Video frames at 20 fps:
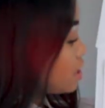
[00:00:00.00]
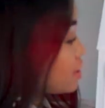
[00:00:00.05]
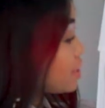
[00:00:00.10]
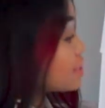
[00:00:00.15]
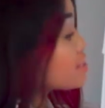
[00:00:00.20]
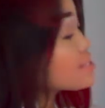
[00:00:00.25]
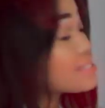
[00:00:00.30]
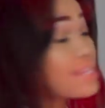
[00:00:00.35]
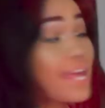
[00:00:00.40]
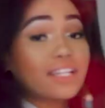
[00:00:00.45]

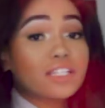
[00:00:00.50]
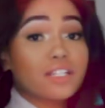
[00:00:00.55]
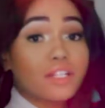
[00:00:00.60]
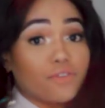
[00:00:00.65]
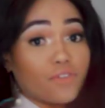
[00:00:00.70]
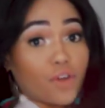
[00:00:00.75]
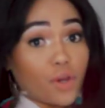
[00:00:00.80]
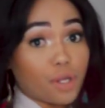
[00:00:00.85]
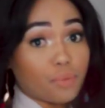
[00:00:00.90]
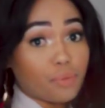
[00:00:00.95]
This is
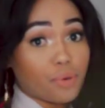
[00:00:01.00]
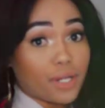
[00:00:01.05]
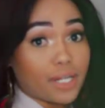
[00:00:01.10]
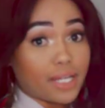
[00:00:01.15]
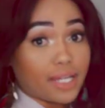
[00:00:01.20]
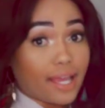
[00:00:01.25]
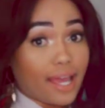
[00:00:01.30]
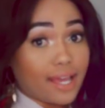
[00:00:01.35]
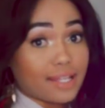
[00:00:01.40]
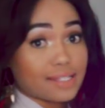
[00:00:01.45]
actually very
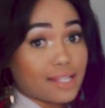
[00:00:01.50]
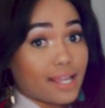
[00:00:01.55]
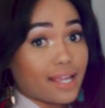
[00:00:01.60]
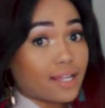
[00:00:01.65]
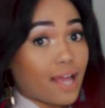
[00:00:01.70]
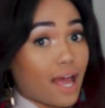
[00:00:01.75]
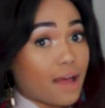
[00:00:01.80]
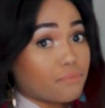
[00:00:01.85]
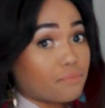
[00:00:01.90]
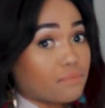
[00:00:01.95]
pretty, guys.
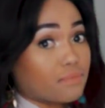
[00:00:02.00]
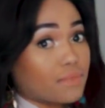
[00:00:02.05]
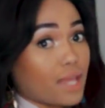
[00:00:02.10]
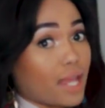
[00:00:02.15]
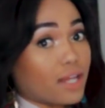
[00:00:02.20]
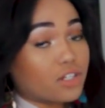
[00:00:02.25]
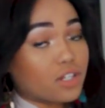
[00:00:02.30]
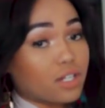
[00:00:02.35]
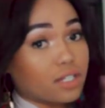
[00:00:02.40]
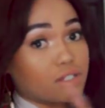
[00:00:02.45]
Like,
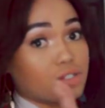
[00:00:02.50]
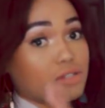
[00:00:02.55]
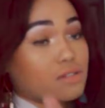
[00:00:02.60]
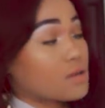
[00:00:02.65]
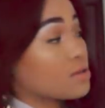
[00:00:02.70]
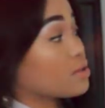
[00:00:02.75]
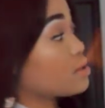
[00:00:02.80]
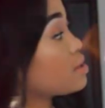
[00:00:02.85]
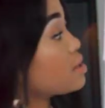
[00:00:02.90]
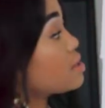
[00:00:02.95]
I'm actually
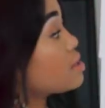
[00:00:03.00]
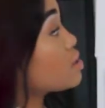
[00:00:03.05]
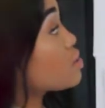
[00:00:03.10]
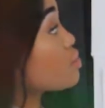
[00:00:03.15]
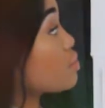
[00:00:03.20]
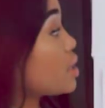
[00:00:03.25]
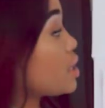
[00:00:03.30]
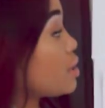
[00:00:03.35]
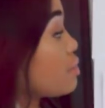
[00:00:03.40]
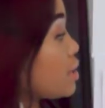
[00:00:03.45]
stoked. This
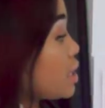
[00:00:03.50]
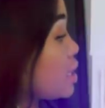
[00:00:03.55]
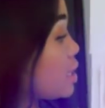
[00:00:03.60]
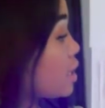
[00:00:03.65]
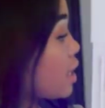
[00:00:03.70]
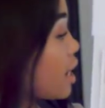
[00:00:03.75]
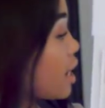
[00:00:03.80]
is really, really